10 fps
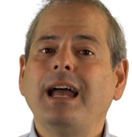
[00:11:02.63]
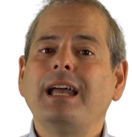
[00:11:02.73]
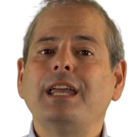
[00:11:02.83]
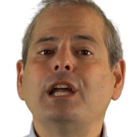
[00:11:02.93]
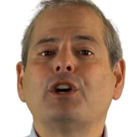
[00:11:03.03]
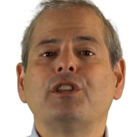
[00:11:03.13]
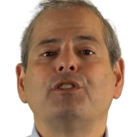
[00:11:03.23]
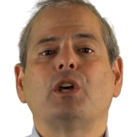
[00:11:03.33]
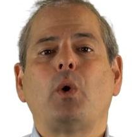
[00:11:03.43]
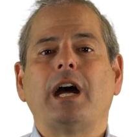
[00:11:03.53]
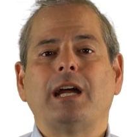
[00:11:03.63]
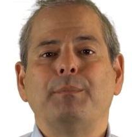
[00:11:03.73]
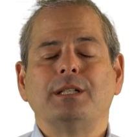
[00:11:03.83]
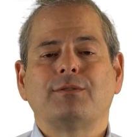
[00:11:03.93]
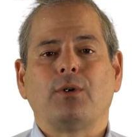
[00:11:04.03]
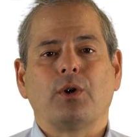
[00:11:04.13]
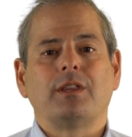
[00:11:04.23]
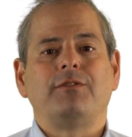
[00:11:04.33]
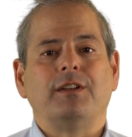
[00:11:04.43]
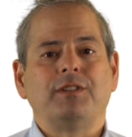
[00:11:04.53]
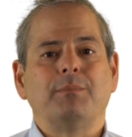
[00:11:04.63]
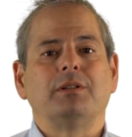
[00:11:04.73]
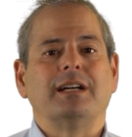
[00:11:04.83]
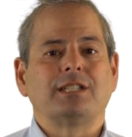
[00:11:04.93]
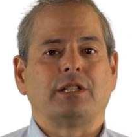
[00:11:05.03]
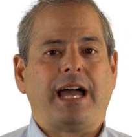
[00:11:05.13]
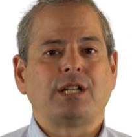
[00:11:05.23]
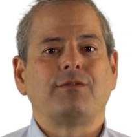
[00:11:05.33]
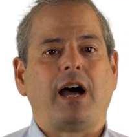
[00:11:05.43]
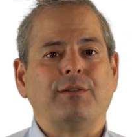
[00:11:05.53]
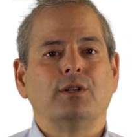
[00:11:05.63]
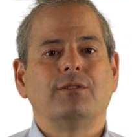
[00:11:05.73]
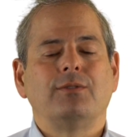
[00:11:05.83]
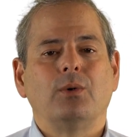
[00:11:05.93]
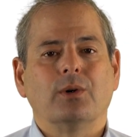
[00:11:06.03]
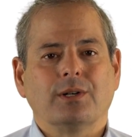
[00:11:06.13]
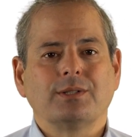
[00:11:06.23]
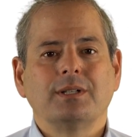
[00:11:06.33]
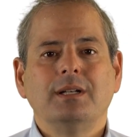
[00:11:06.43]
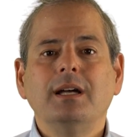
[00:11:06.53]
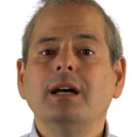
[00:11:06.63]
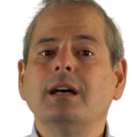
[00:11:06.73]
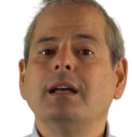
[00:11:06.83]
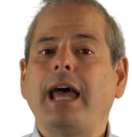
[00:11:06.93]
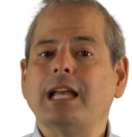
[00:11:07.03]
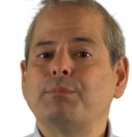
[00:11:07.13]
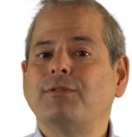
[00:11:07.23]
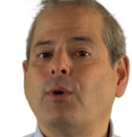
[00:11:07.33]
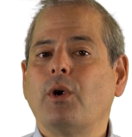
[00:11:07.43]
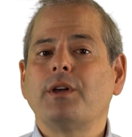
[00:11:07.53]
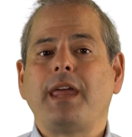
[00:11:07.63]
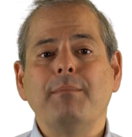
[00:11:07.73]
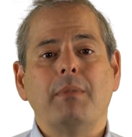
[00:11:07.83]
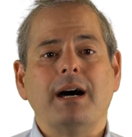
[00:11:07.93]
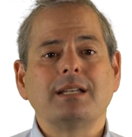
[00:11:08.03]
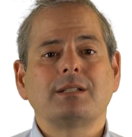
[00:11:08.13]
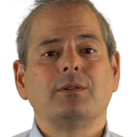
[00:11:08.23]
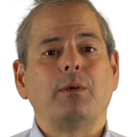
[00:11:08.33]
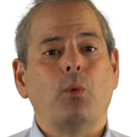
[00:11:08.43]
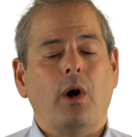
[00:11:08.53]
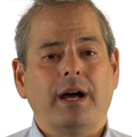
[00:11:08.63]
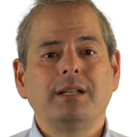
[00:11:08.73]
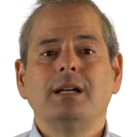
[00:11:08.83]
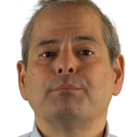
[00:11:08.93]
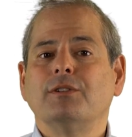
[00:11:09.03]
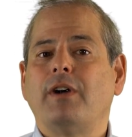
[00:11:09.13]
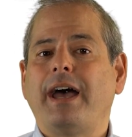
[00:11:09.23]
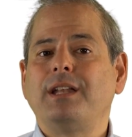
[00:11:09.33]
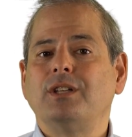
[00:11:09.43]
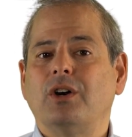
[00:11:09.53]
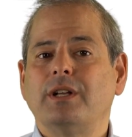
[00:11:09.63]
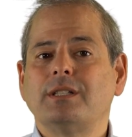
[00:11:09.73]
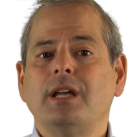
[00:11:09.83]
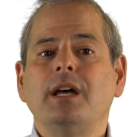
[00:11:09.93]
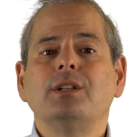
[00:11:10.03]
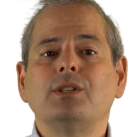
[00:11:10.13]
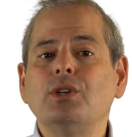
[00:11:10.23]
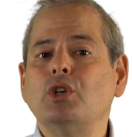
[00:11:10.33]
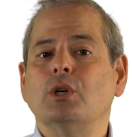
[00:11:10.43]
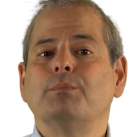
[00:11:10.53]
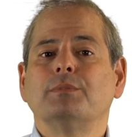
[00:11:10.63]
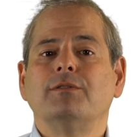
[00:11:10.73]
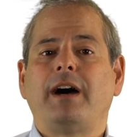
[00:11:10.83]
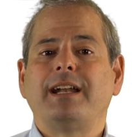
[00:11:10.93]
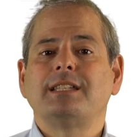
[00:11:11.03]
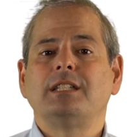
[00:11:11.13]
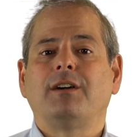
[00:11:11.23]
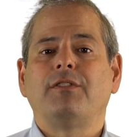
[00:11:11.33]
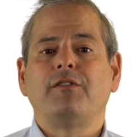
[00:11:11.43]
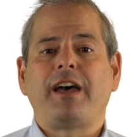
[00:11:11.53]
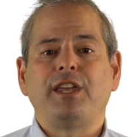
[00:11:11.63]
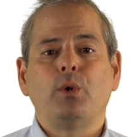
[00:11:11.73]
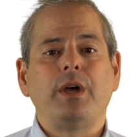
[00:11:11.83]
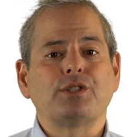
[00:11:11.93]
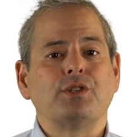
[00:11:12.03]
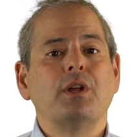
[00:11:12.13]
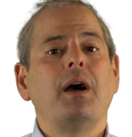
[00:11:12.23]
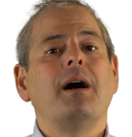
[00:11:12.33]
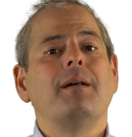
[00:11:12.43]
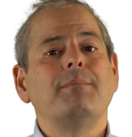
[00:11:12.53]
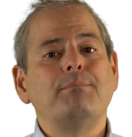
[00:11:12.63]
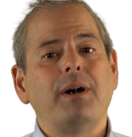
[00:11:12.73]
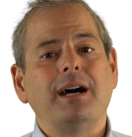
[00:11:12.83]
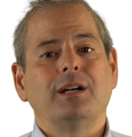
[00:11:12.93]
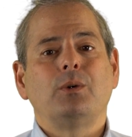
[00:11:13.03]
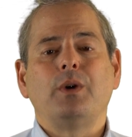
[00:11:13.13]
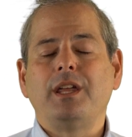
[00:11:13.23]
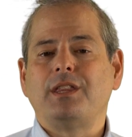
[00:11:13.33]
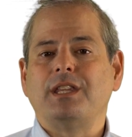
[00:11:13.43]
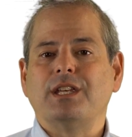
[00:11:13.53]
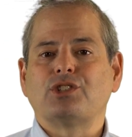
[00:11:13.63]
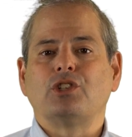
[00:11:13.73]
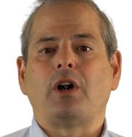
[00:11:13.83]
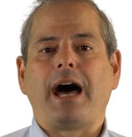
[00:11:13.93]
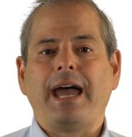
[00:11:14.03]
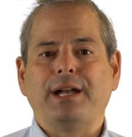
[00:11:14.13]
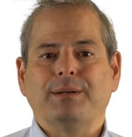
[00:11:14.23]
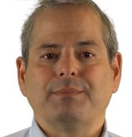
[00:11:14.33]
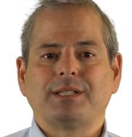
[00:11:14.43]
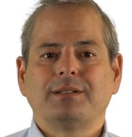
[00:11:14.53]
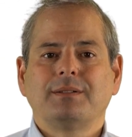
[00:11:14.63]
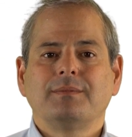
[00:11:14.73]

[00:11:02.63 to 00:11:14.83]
Here are the requirements for the 50+/504s. As before, they must 1. Provide notice, 2. Provide a self-evaluation, but with additional items.